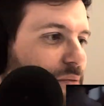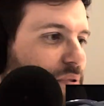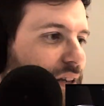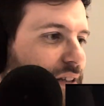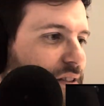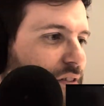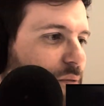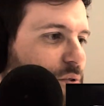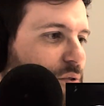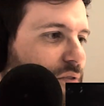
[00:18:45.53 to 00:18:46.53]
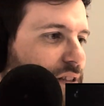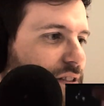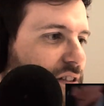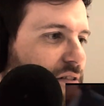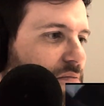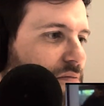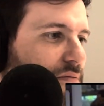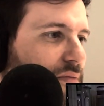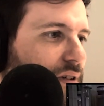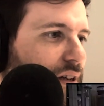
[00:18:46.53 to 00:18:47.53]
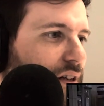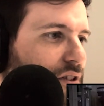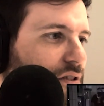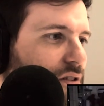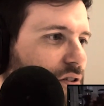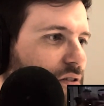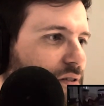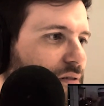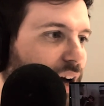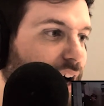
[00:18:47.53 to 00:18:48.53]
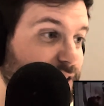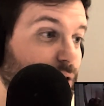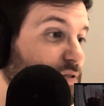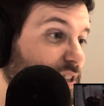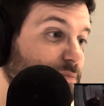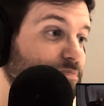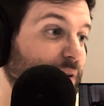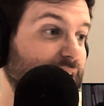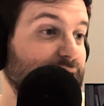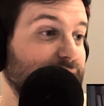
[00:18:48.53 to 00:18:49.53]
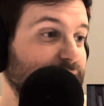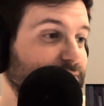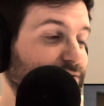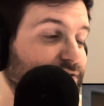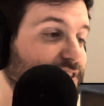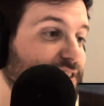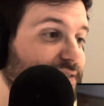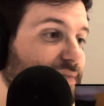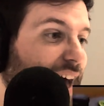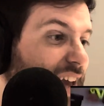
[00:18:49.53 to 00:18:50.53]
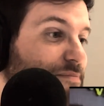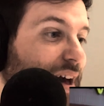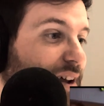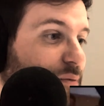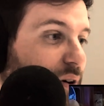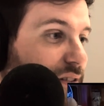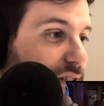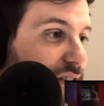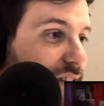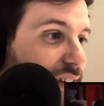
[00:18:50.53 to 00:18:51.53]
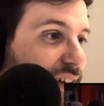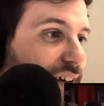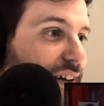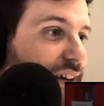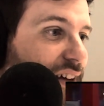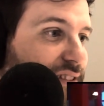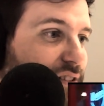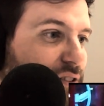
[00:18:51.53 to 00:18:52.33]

Police have come to arrest him. Yeah. And he's obviously beaten like 8 men at once. Sounds